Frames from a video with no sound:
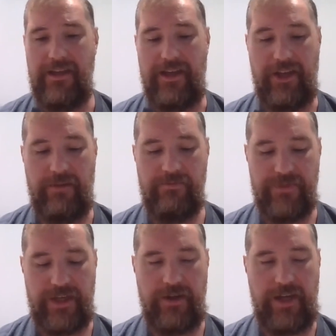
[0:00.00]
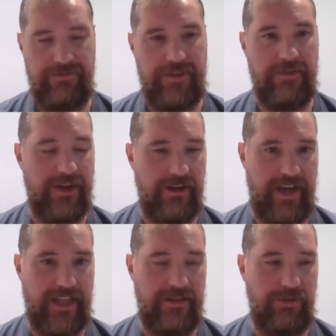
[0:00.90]
If they're
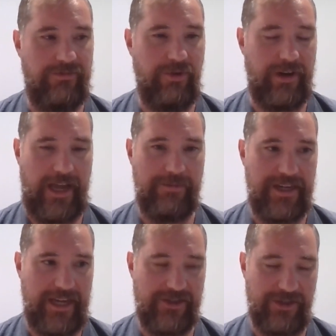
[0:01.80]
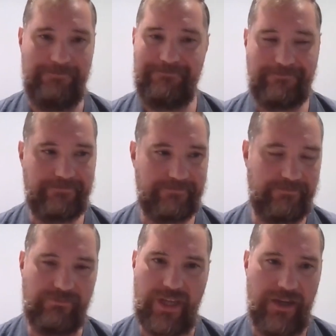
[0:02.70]
available for an app connector,
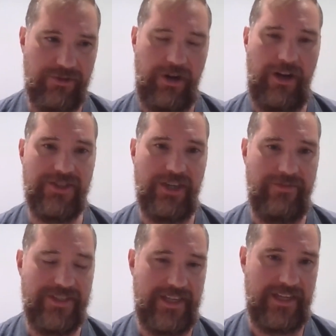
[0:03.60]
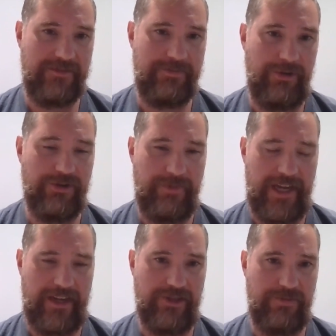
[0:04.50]
they're all surfaced in exposure
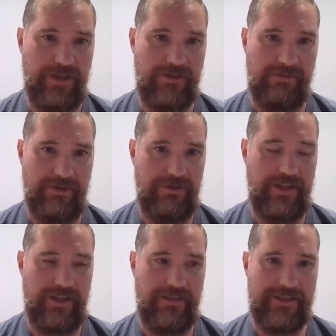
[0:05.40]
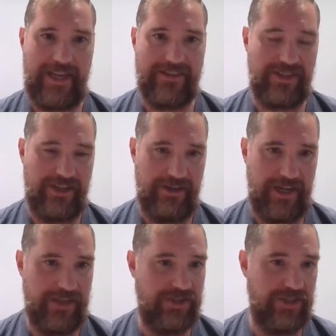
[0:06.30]
management through the SaaS security
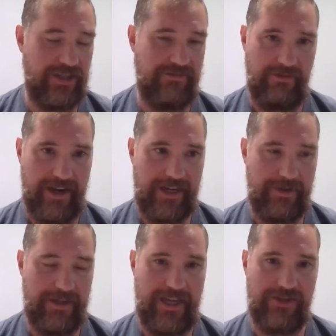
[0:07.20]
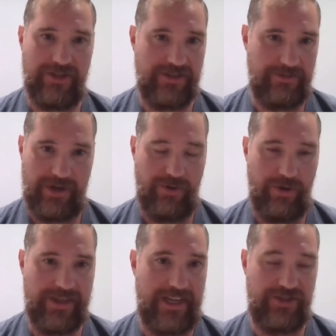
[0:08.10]
initiative or recommendations. They're
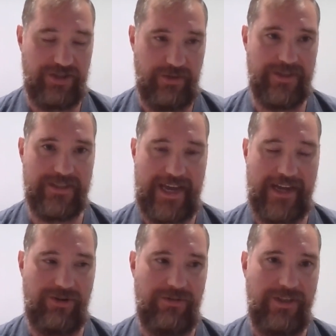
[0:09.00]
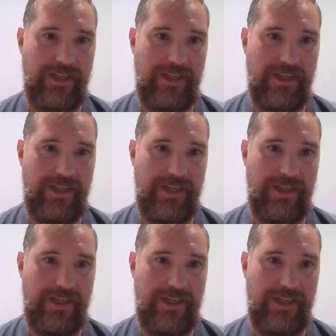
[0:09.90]
prioritized, you know what to tackle.